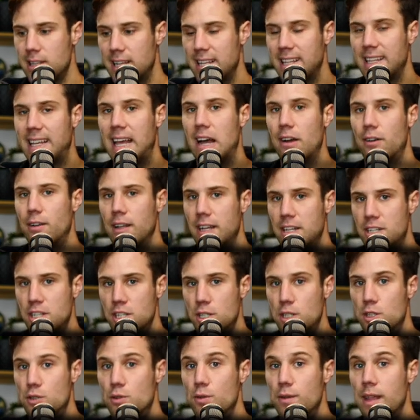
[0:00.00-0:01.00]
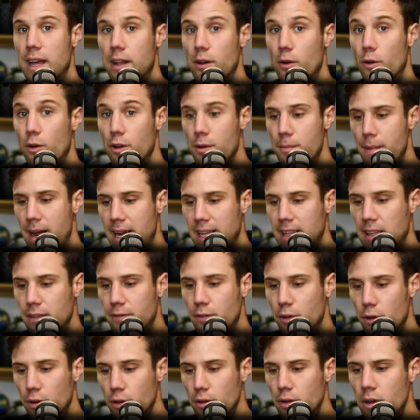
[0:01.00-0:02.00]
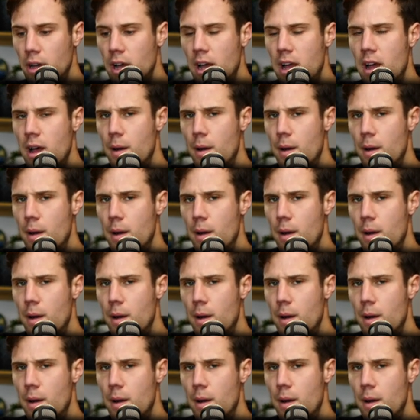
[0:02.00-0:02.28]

Let the calculation do that automatically for you.